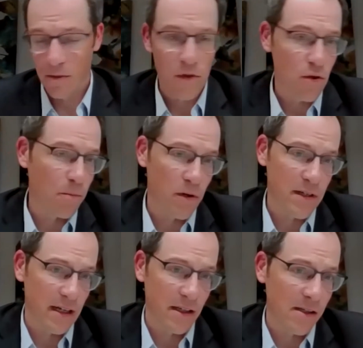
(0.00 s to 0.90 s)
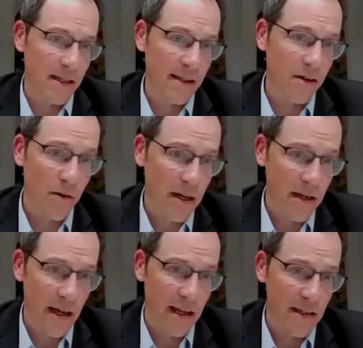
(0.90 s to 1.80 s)
super technically
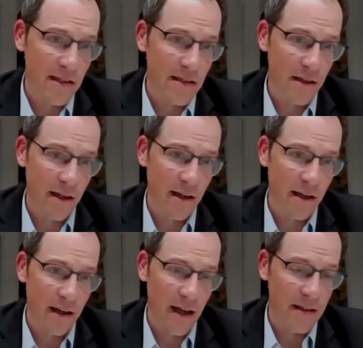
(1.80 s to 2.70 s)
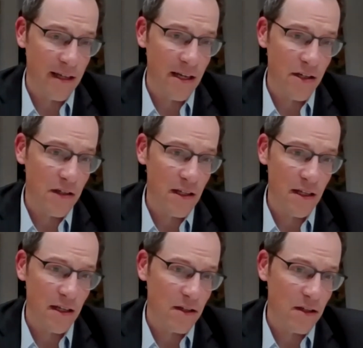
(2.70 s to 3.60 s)
literate as an
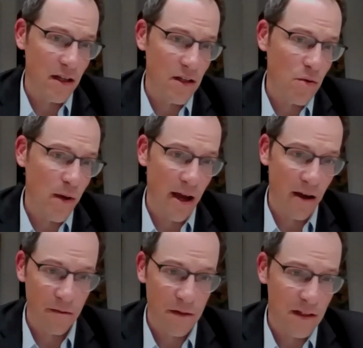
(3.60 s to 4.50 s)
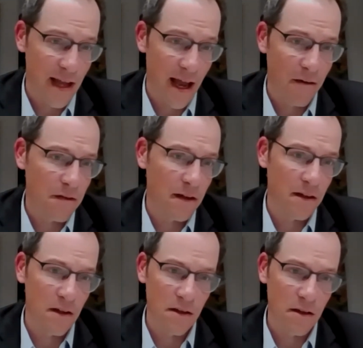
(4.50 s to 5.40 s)
agency, and you have staff
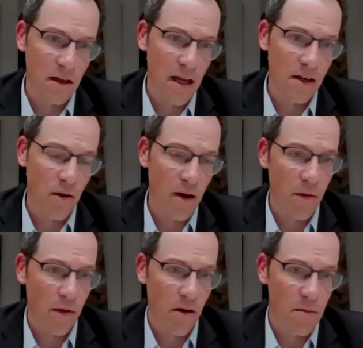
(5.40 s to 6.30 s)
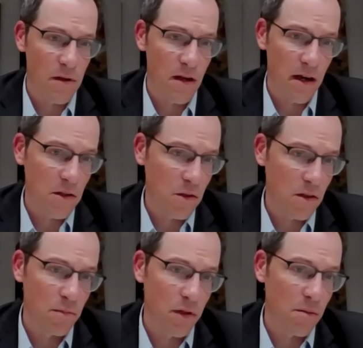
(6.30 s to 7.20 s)
that can integrate with our APIs, you
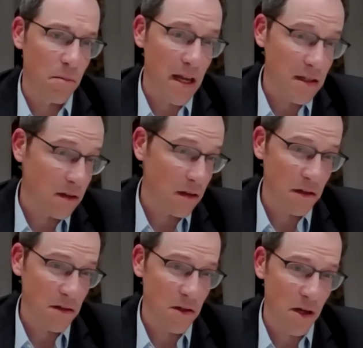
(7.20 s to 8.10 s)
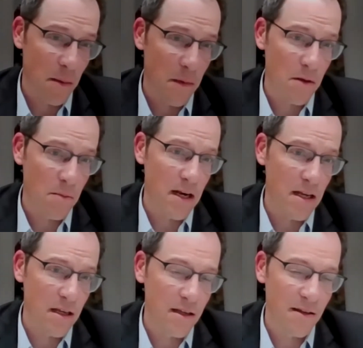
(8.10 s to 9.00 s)
can build amazing things on top of them.
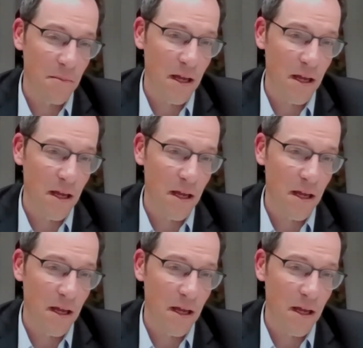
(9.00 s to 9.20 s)
Many